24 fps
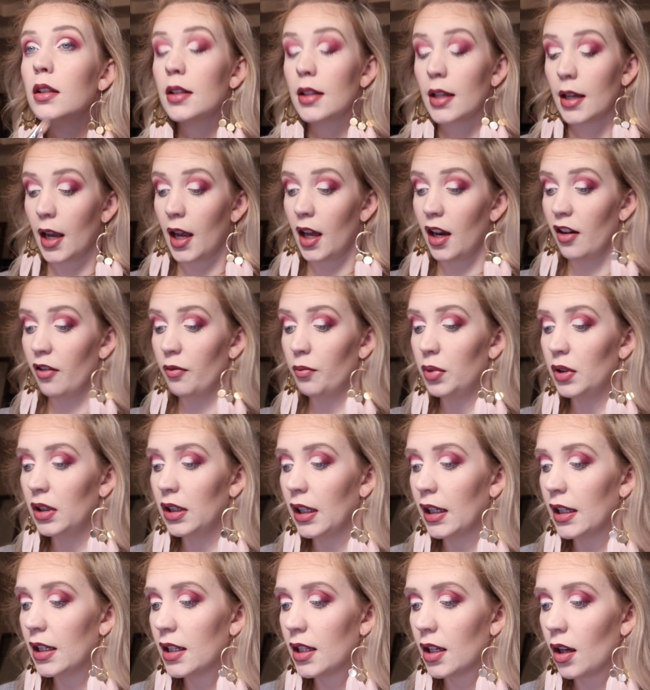to kind of
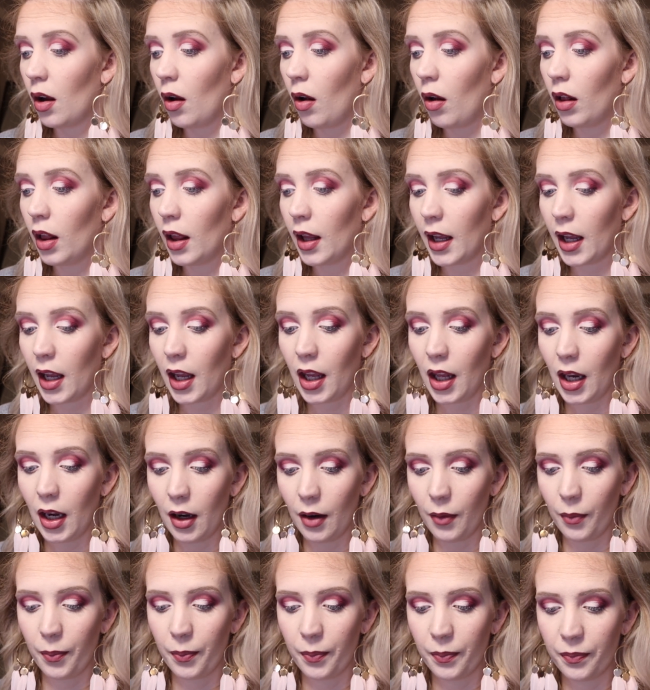blend it all
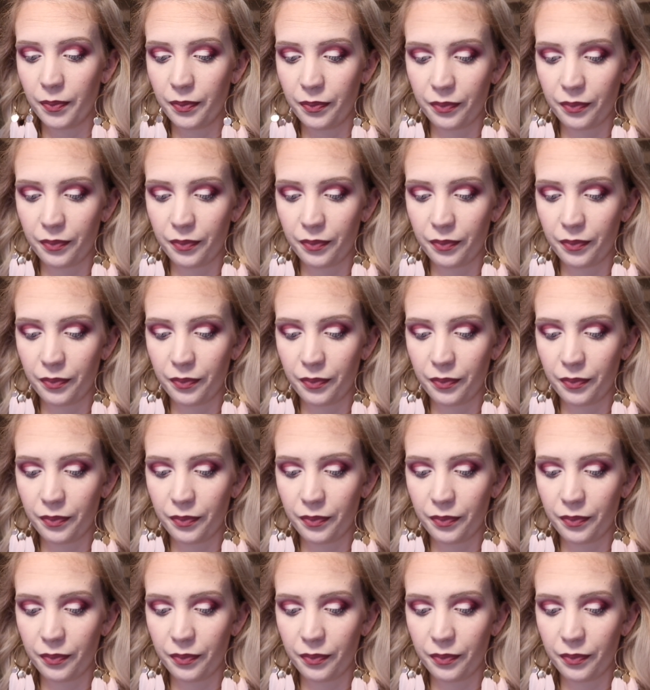in?